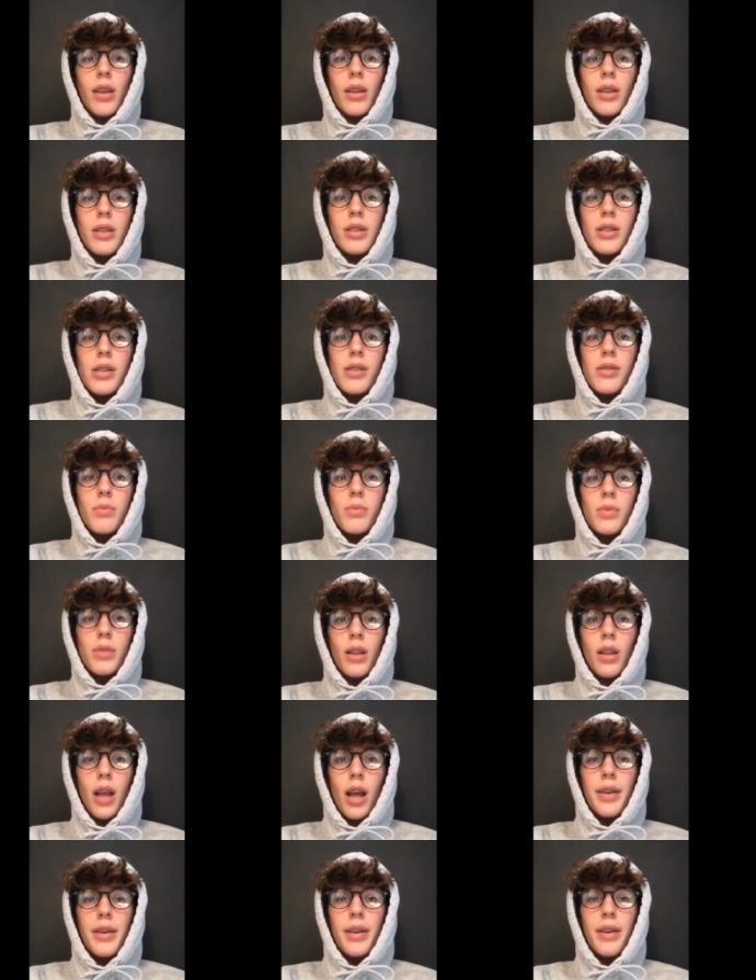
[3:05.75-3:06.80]
This season was a
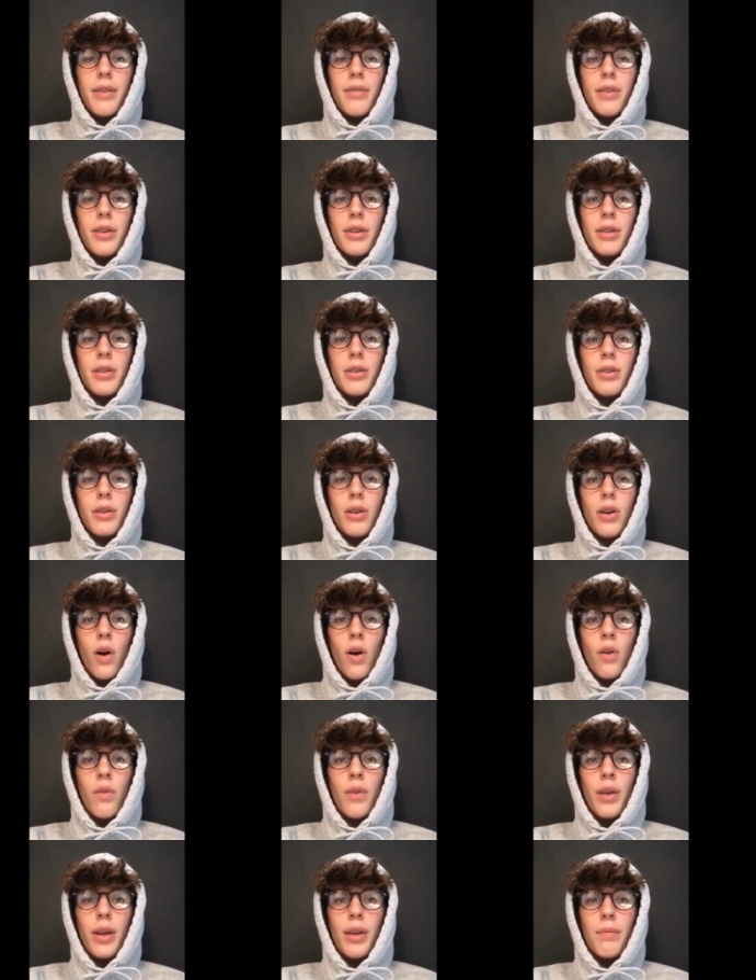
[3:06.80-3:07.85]
lot different due to
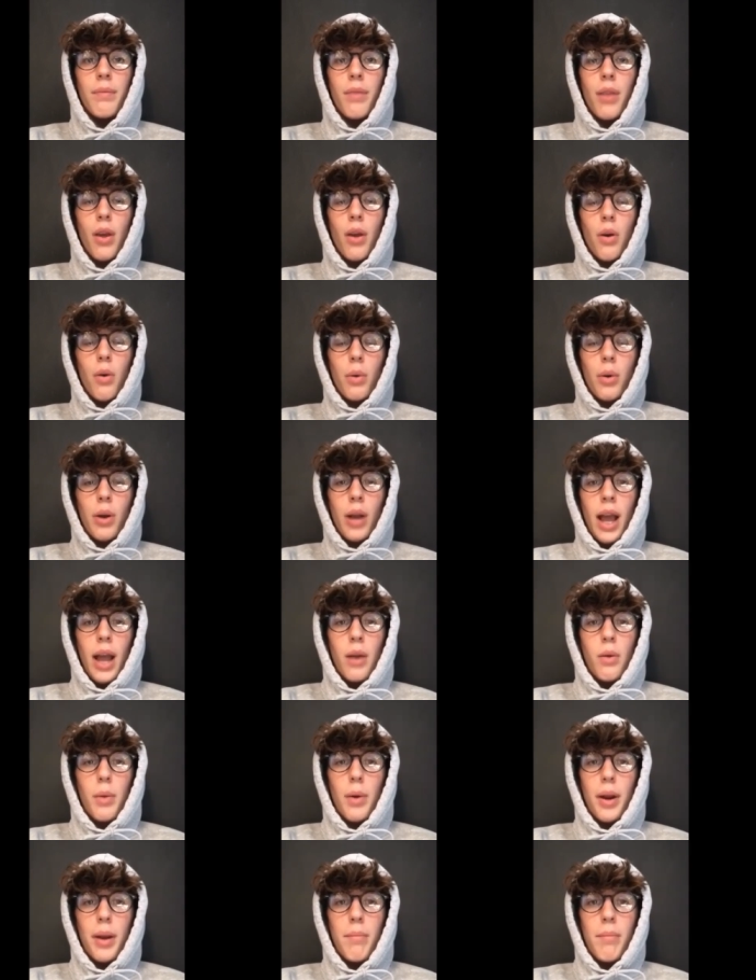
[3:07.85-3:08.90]
COVID. We had to
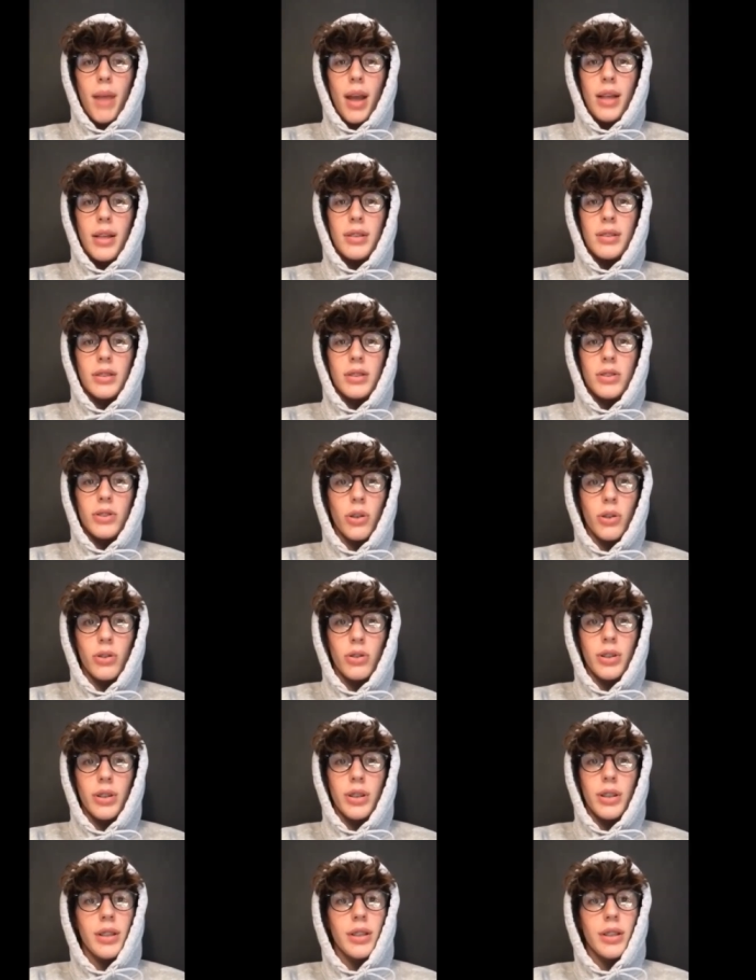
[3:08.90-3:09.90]
wear masks and socially